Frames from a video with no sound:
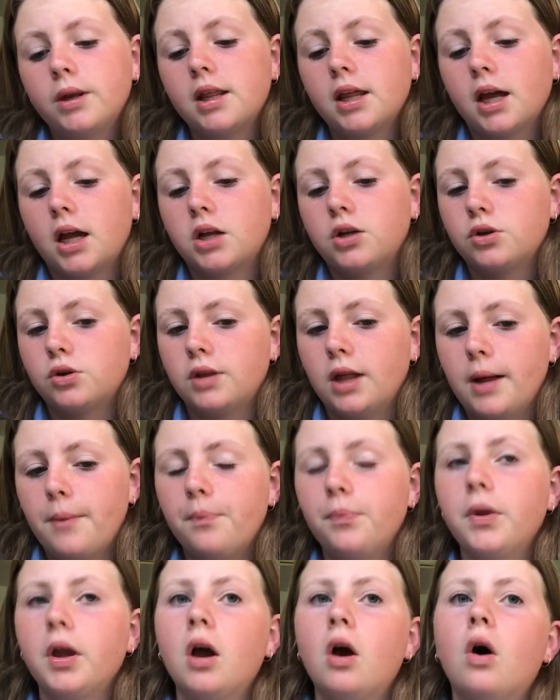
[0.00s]
with and do
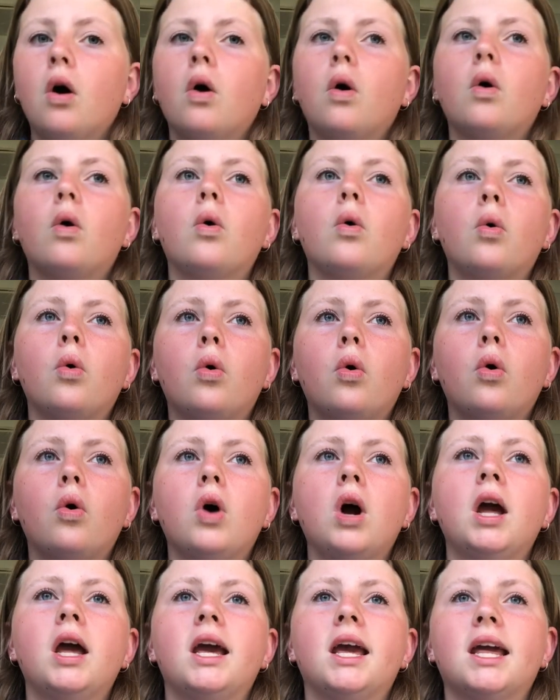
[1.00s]
them.
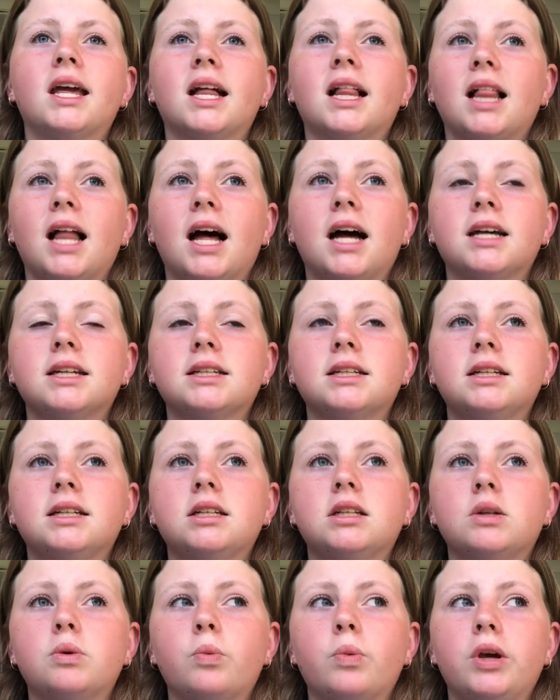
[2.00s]
Or in
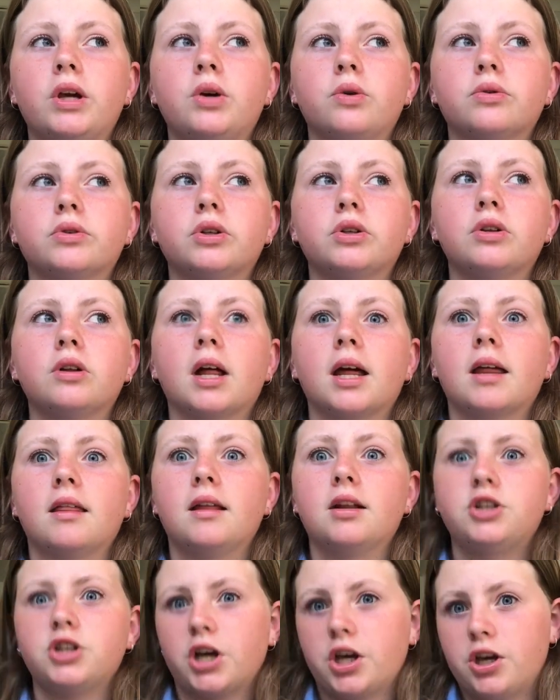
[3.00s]
classes, we also do like
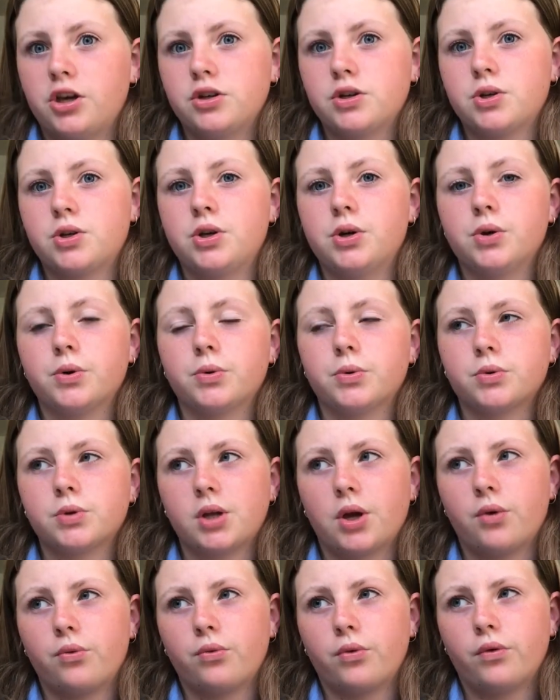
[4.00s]
the check your skills
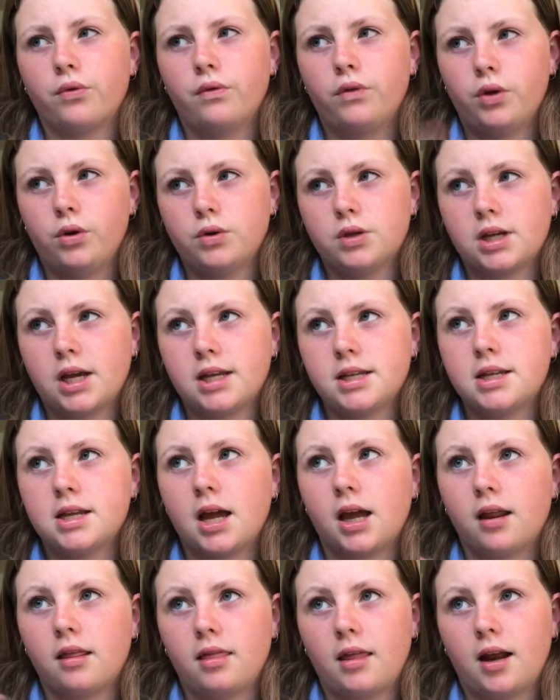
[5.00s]
and review sets
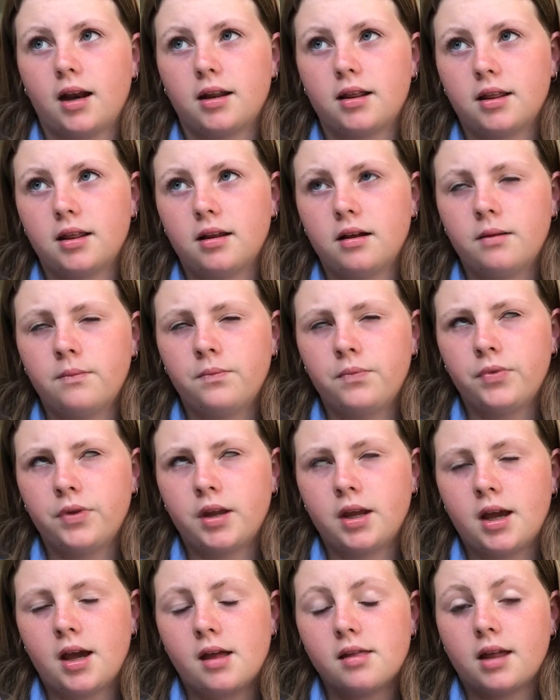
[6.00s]
at
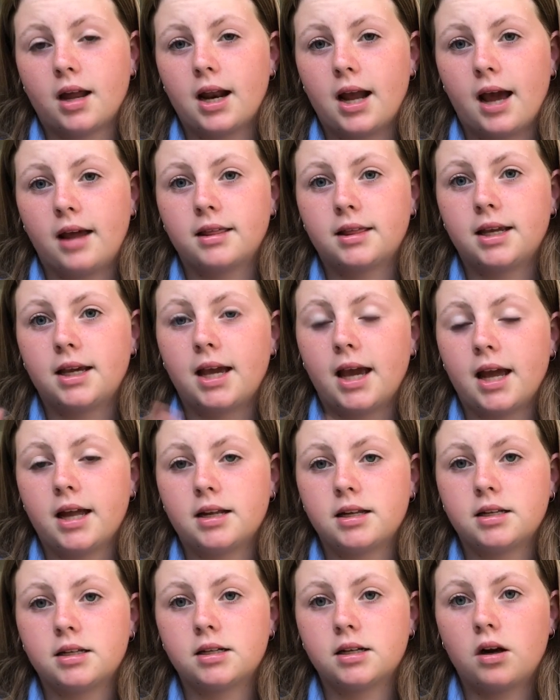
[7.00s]
the
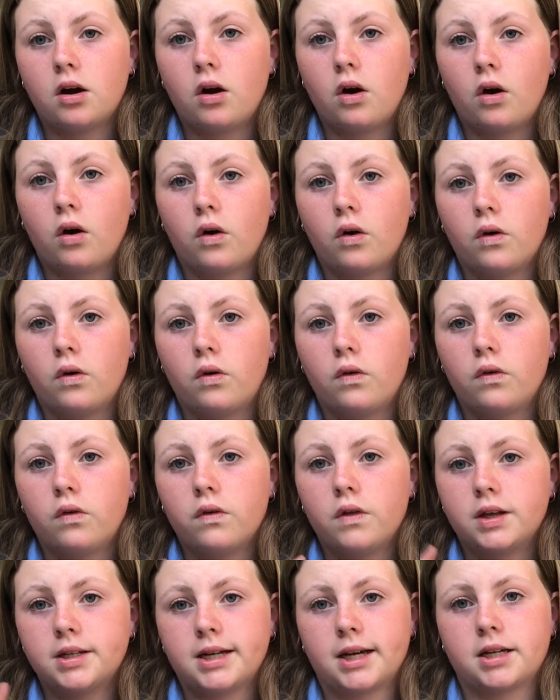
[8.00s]
end
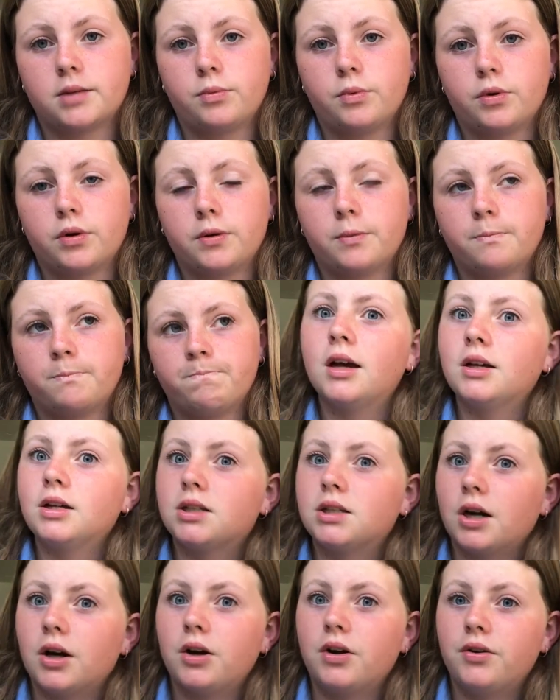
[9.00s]
of the textbook.
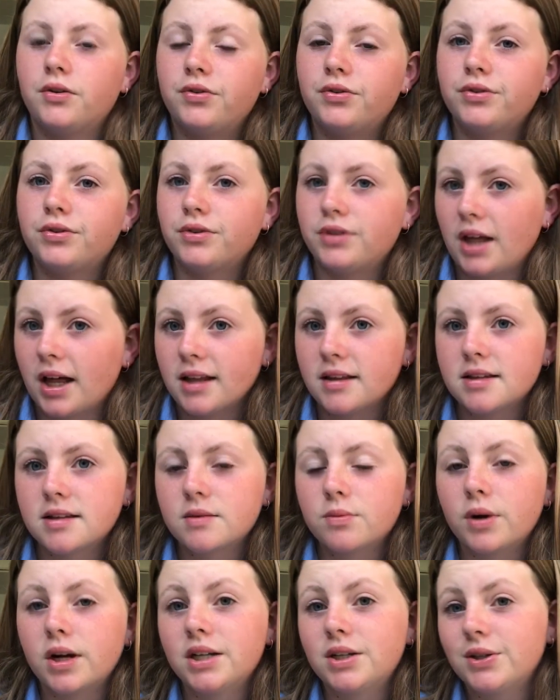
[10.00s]
So
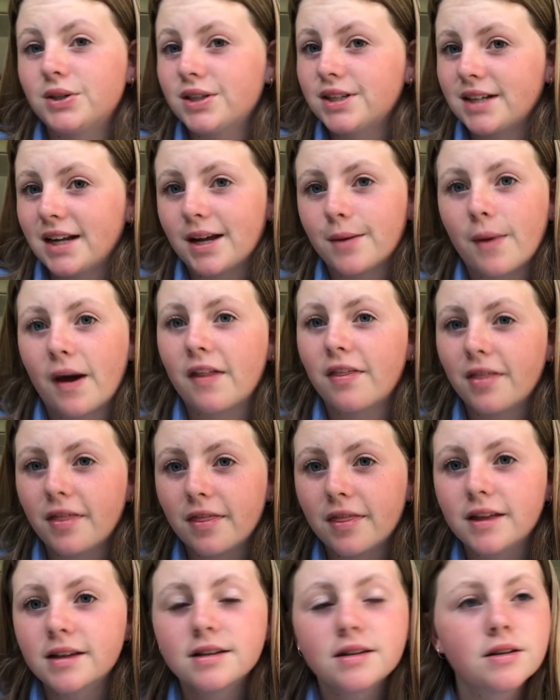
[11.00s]
that's what I do to study math.
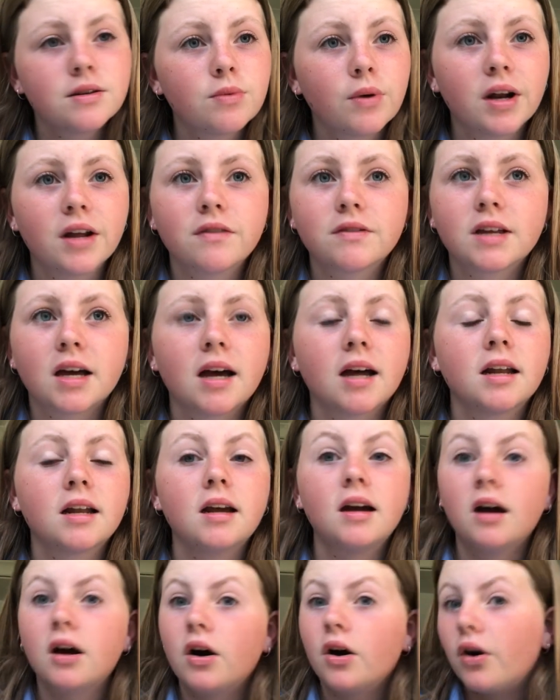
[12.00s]
This is what I've
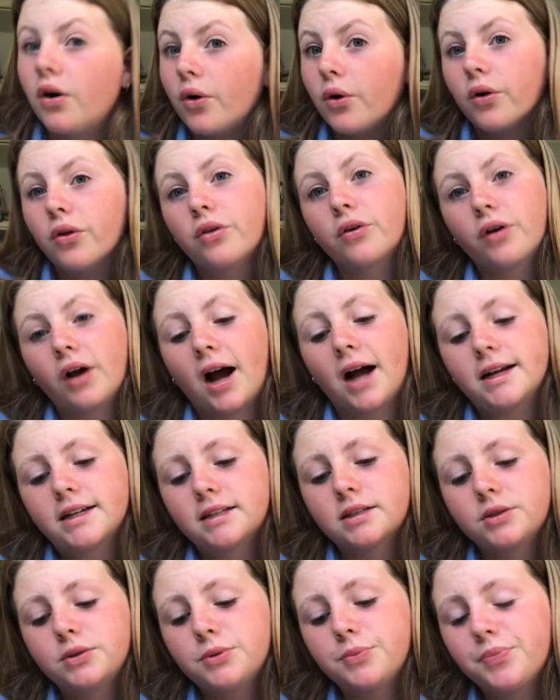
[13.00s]
done all through high
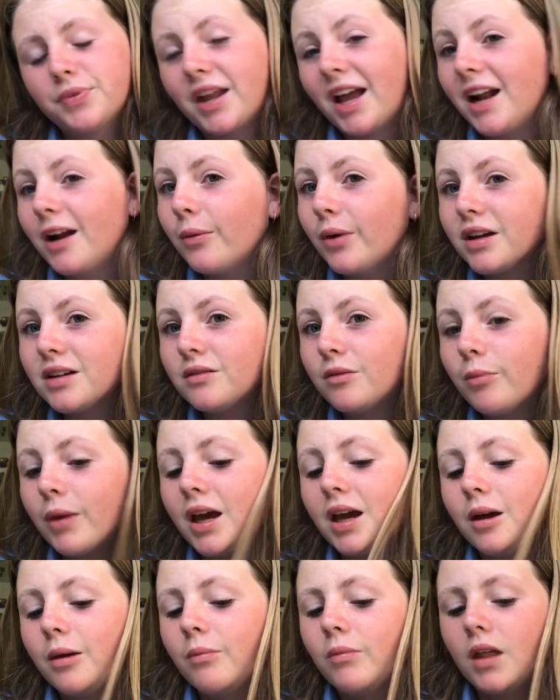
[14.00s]
school and it works for
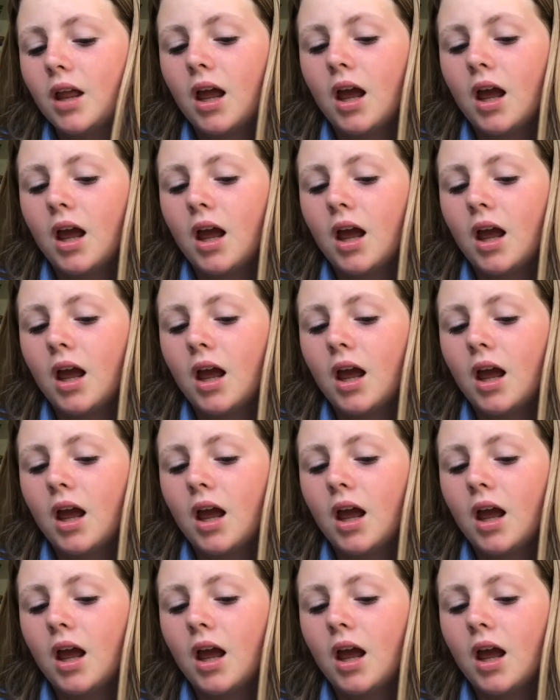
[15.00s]
me